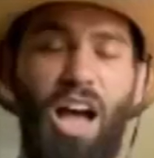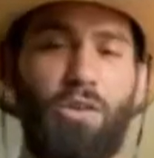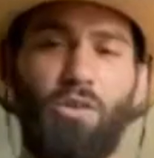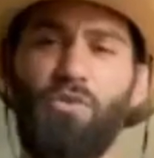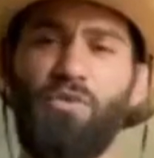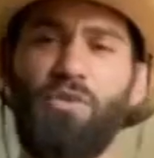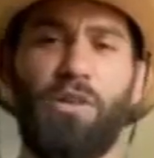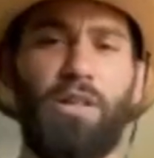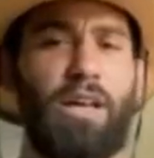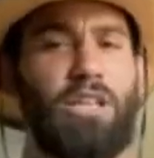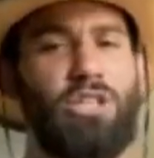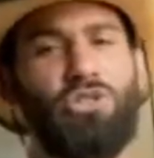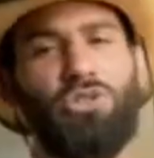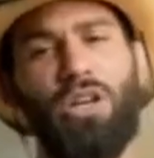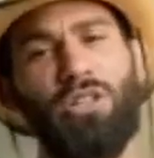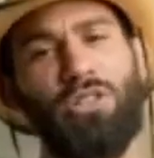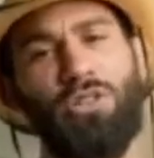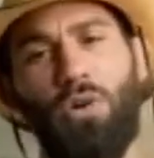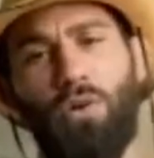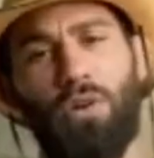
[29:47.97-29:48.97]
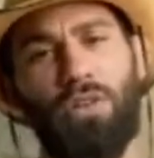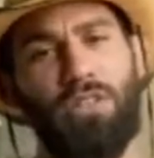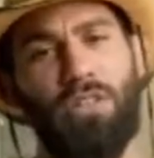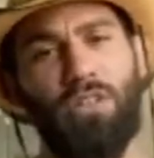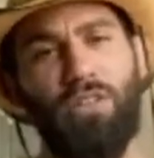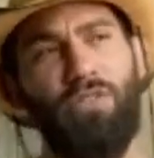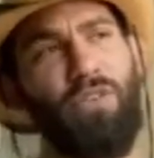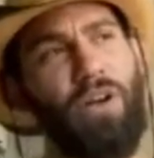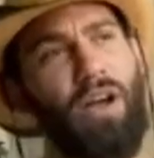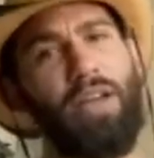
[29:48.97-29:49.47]
don't feel any stress going into the
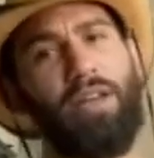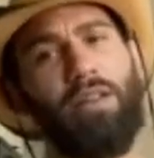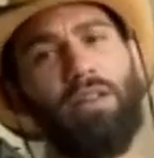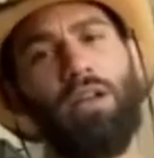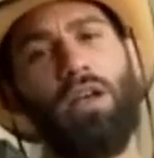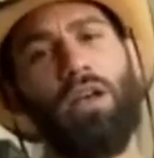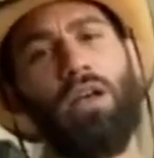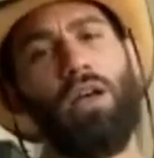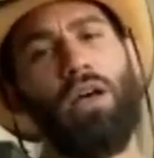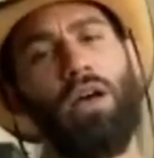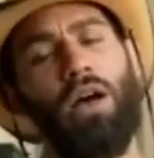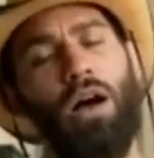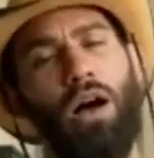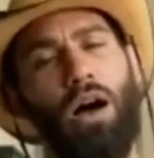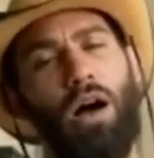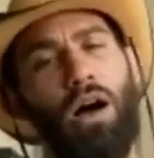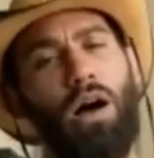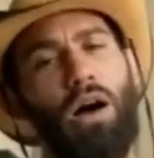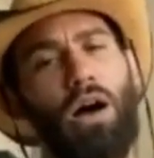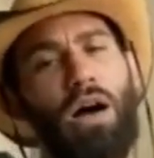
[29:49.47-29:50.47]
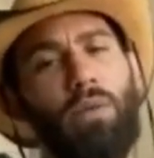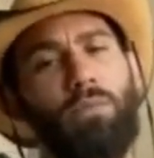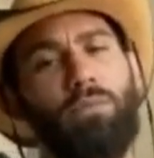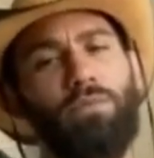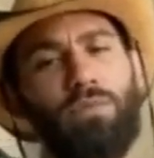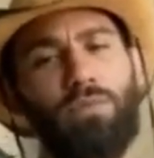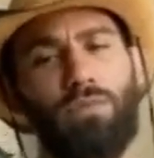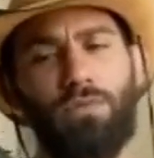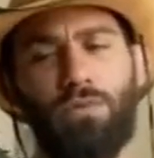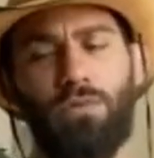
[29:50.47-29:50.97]
fight.
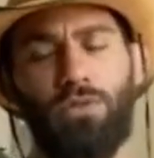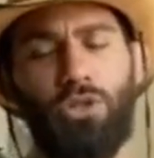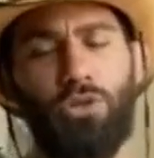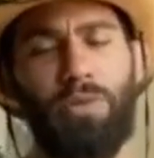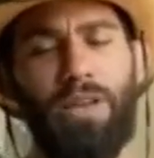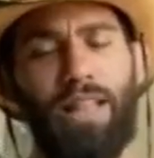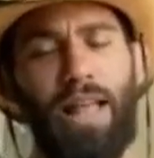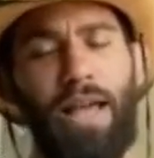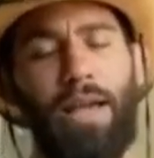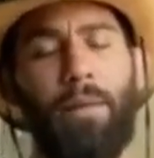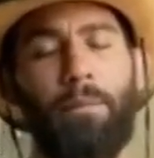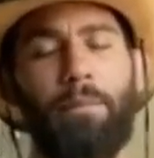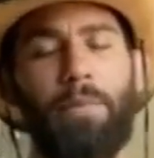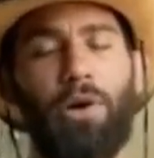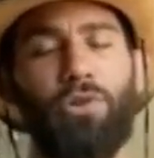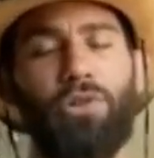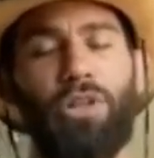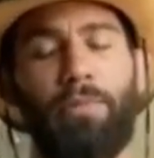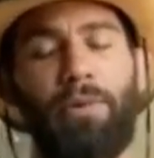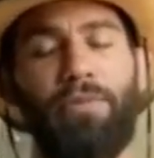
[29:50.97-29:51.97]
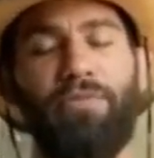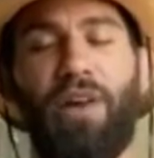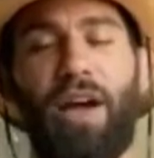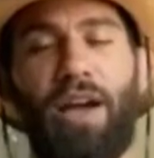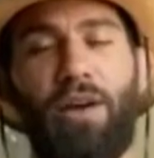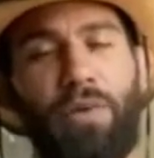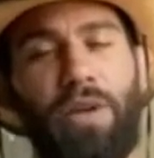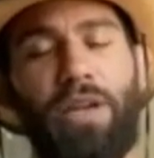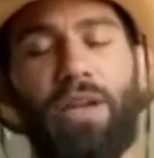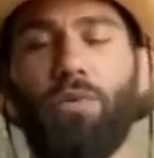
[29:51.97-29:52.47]
Do you mean like a build up a
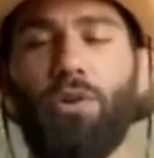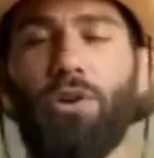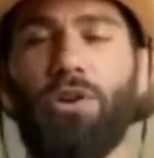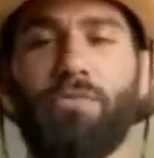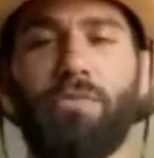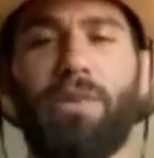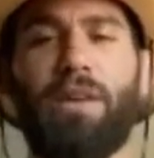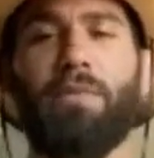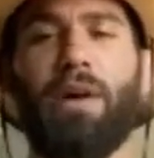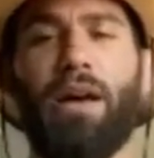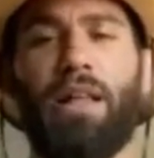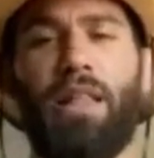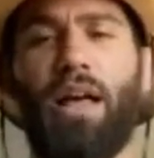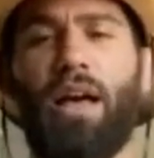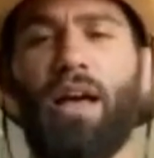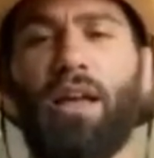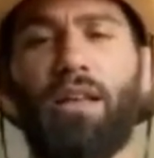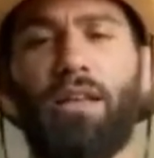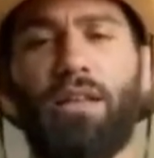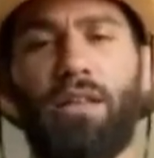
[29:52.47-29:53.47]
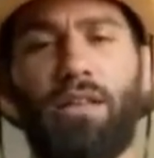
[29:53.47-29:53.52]
fight week? What do you mean by that?